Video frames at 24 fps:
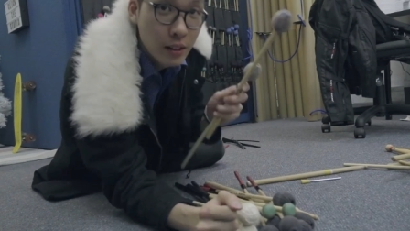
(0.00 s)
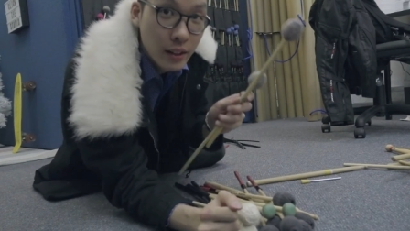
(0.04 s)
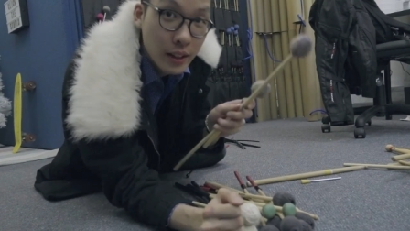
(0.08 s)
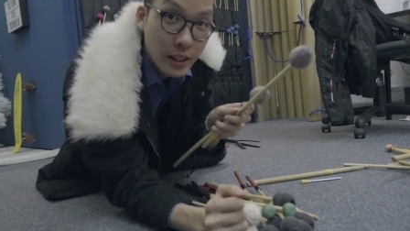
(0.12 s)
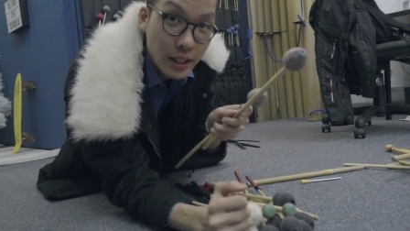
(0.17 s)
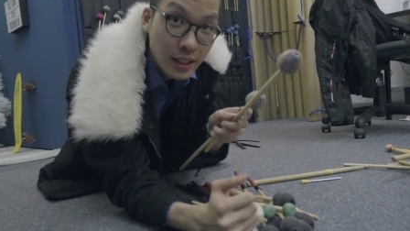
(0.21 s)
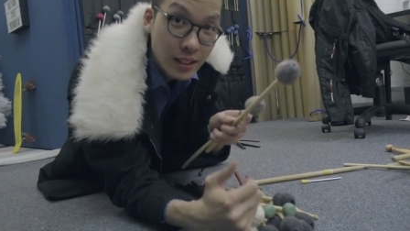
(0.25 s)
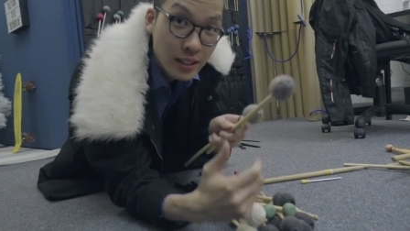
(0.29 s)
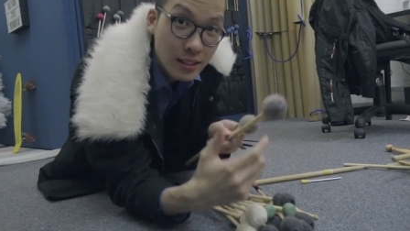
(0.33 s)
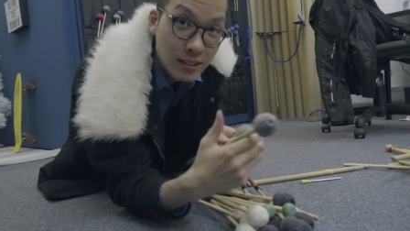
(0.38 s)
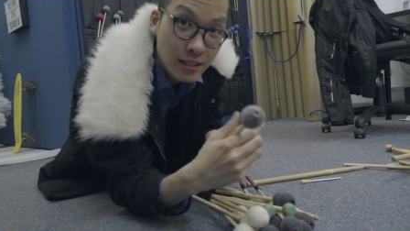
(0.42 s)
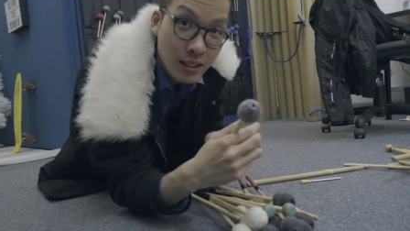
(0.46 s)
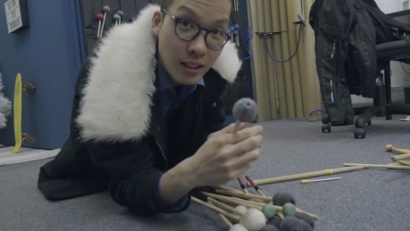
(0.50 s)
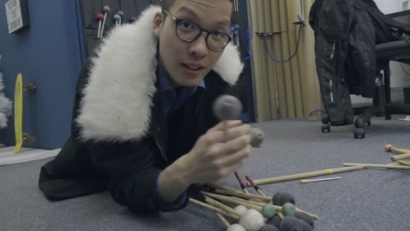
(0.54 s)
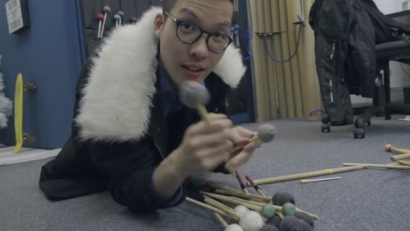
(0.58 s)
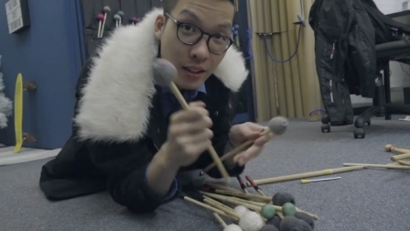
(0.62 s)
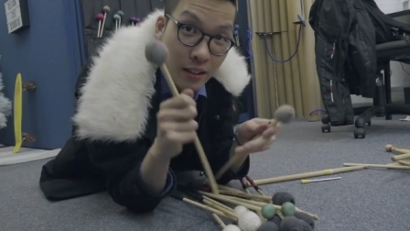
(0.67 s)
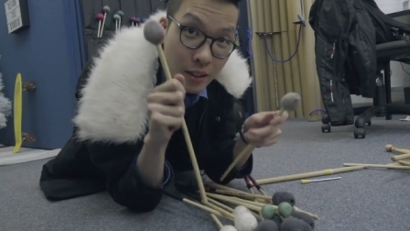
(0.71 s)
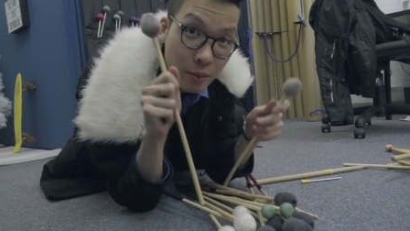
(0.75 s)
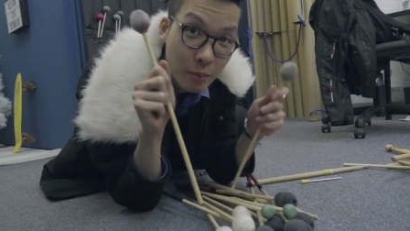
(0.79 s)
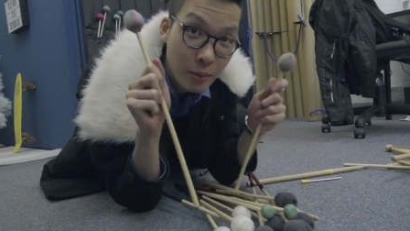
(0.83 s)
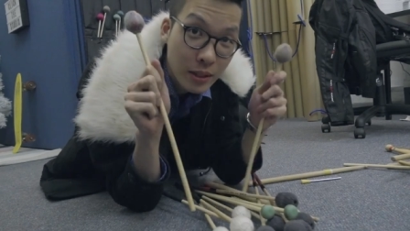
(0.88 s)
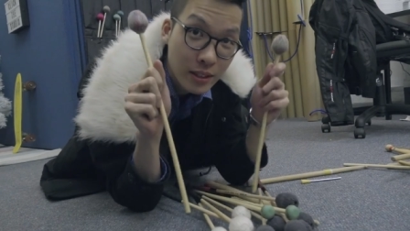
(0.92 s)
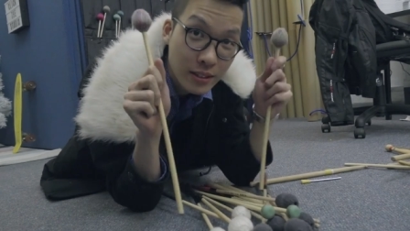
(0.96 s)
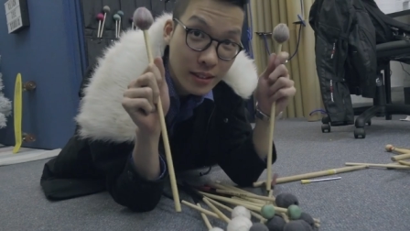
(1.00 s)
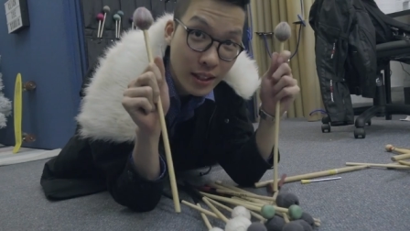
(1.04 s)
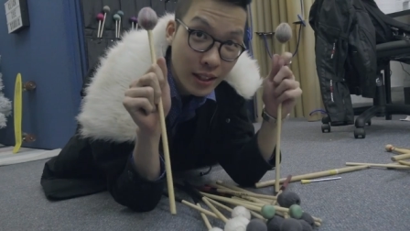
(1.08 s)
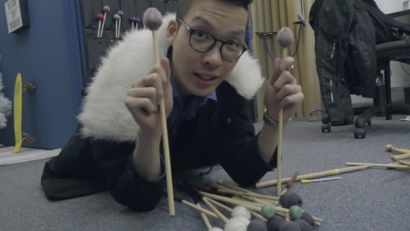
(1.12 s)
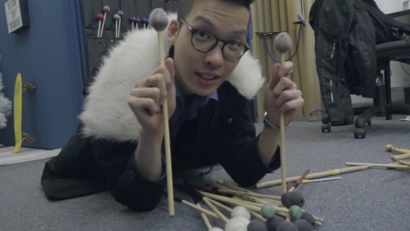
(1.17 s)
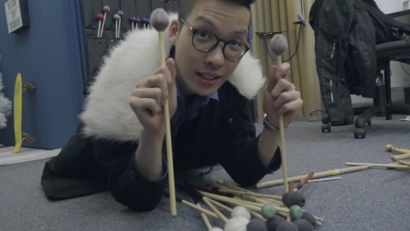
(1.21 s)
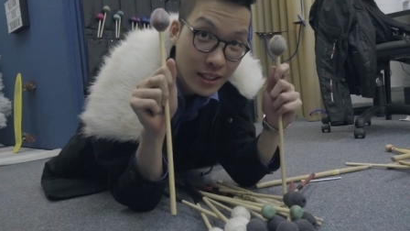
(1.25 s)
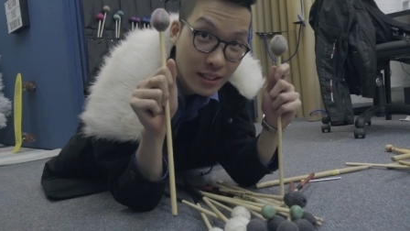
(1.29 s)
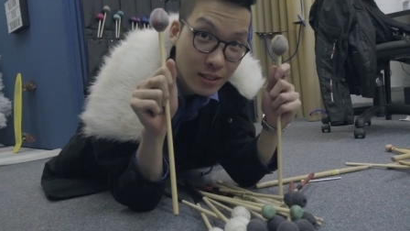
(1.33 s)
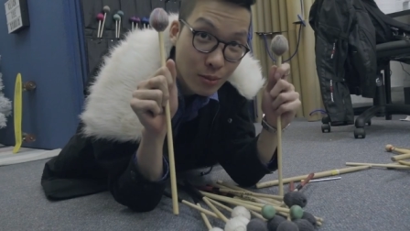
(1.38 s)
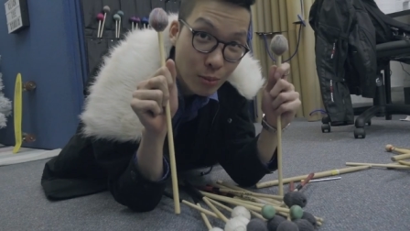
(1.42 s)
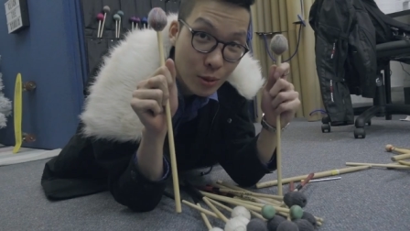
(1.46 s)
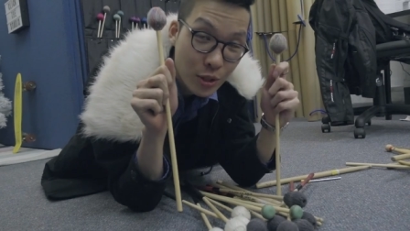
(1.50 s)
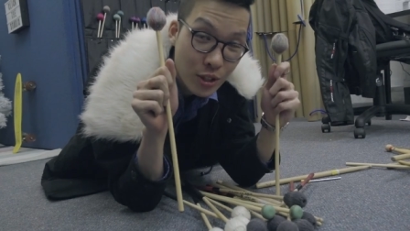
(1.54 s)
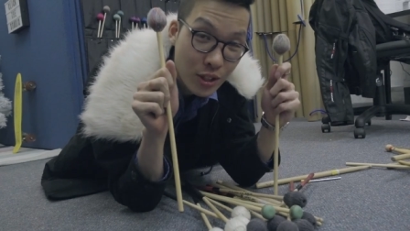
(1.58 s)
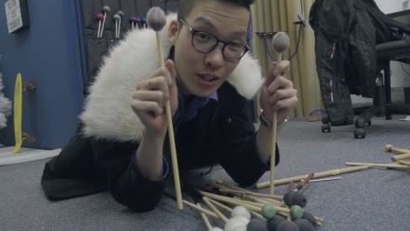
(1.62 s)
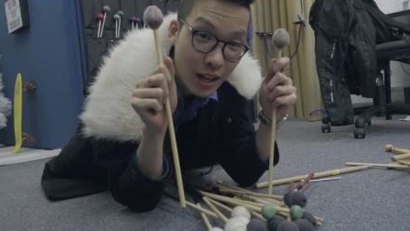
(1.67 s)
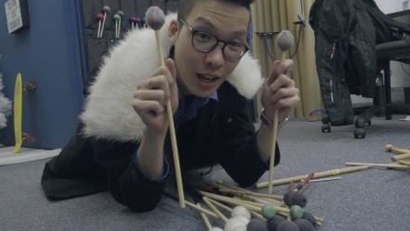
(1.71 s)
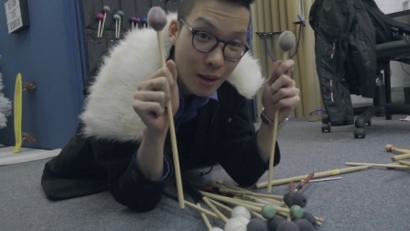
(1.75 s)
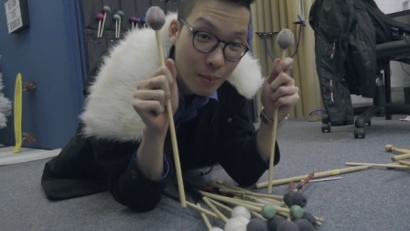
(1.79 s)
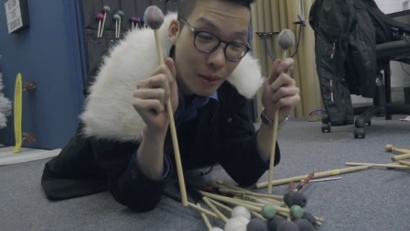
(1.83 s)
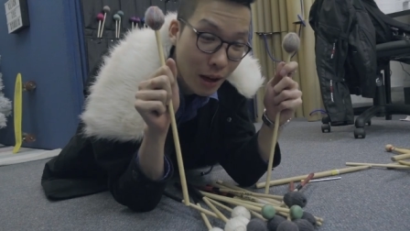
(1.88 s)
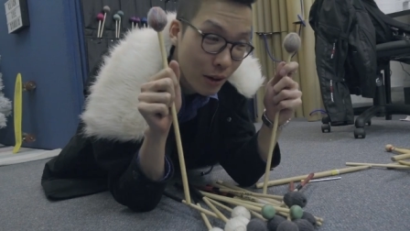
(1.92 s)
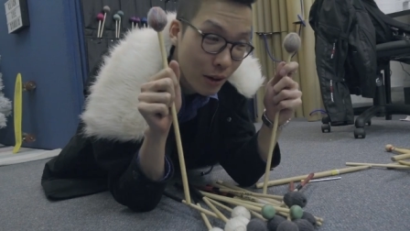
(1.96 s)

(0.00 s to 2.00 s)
these, the Micelis, which are